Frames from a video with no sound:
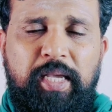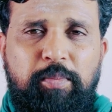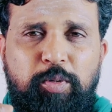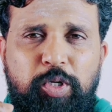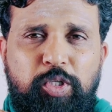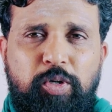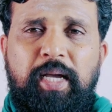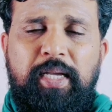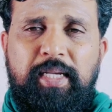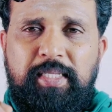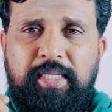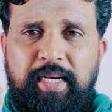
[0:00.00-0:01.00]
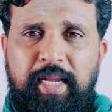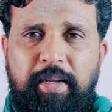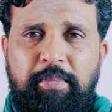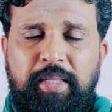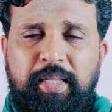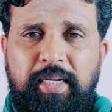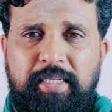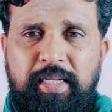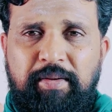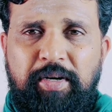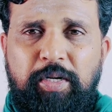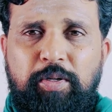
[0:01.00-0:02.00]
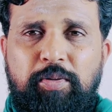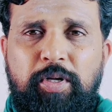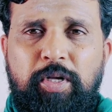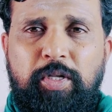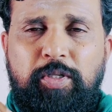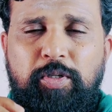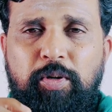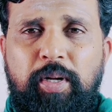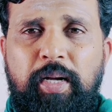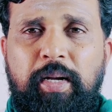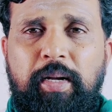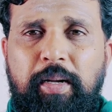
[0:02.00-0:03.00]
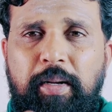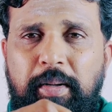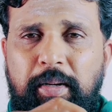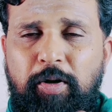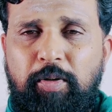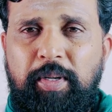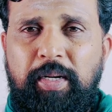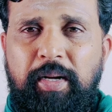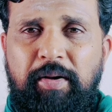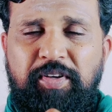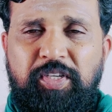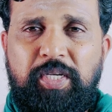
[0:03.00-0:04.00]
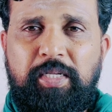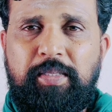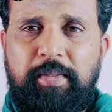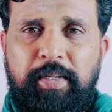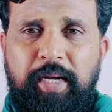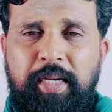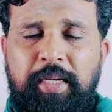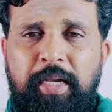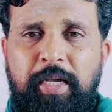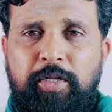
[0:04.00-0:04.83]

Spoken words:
Irumudi Chola is a name that is given to Chola government officials, right?